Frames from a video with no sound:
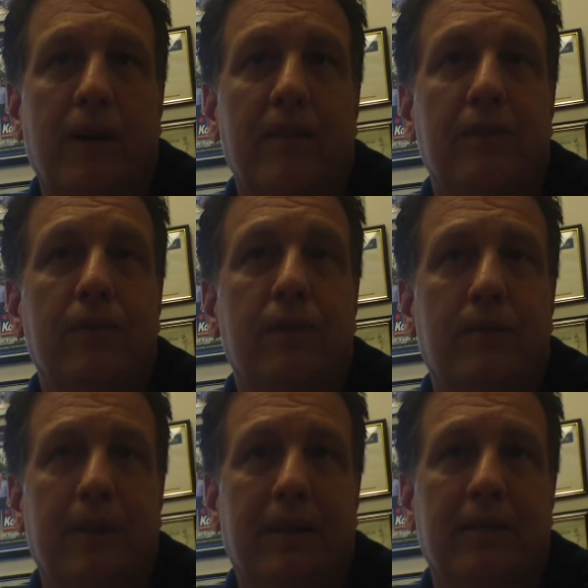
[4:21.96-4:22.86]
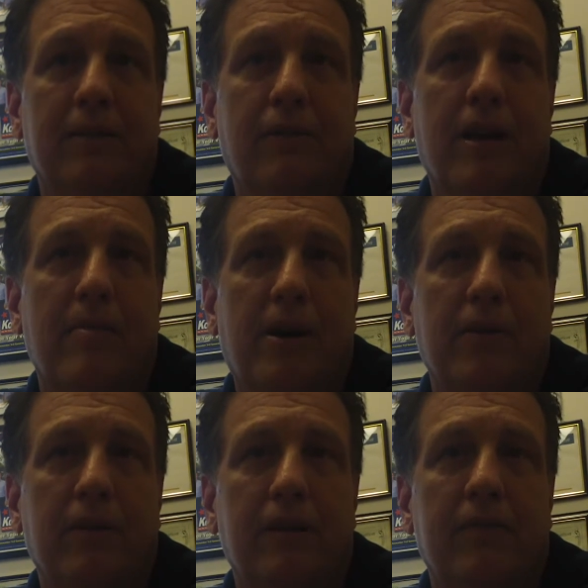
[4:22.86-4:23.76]
way to do it because grandma
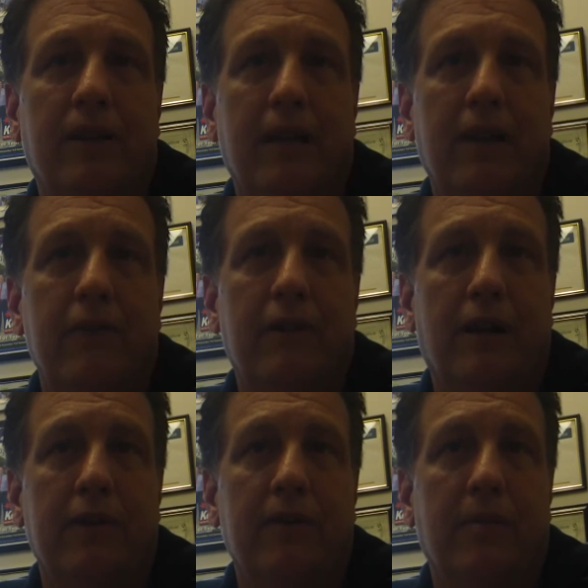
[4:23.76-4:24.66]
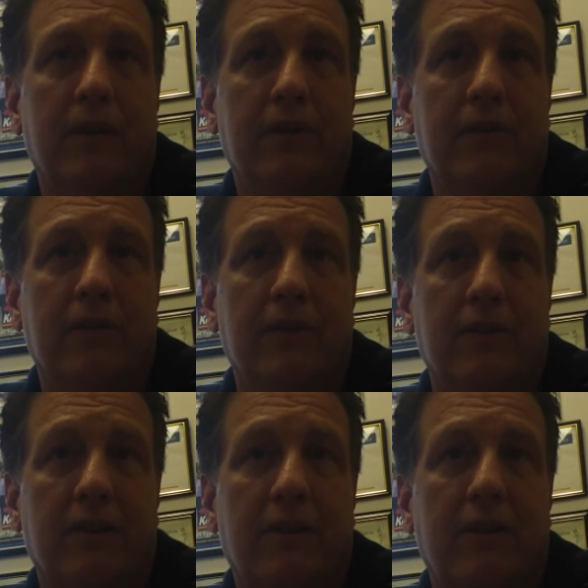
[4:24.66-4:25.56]
who lives on eight hundred dollars a month of Social
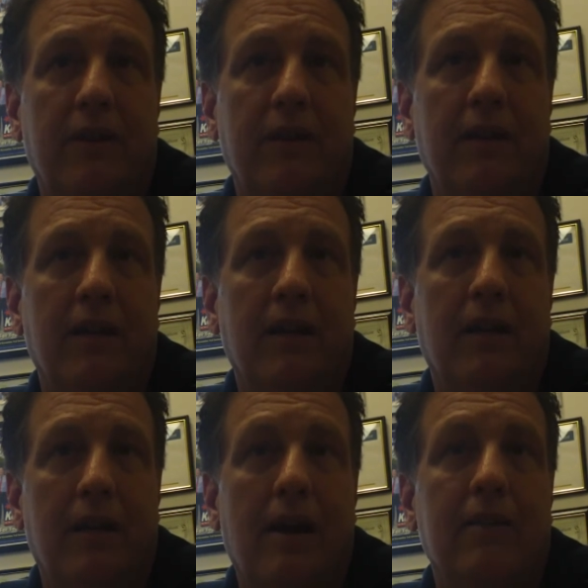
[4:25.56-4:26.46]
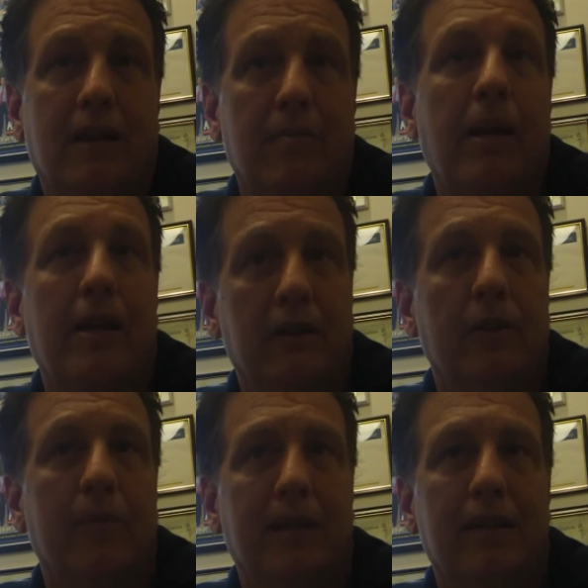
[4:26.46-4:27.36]
Security now is going to pay a
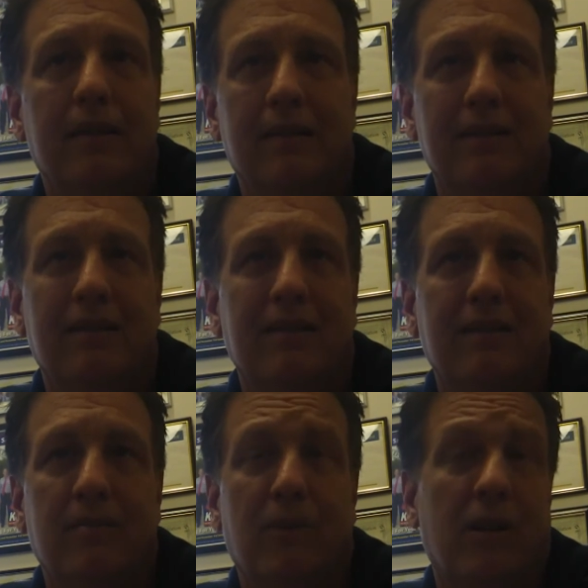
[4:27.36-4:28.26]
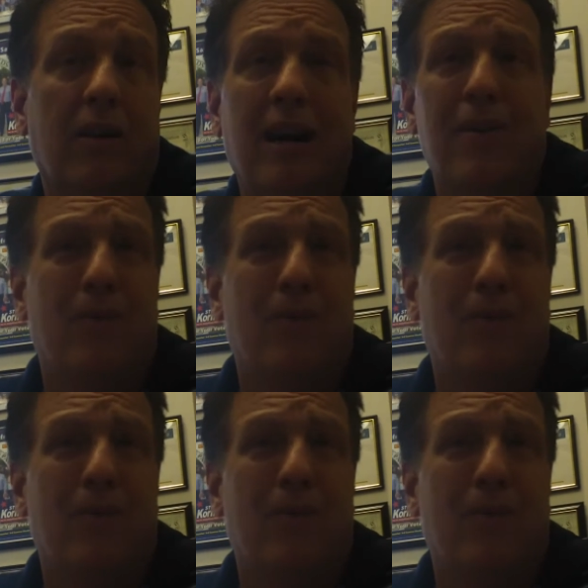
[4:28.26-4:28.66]
little bit into the system. Well, I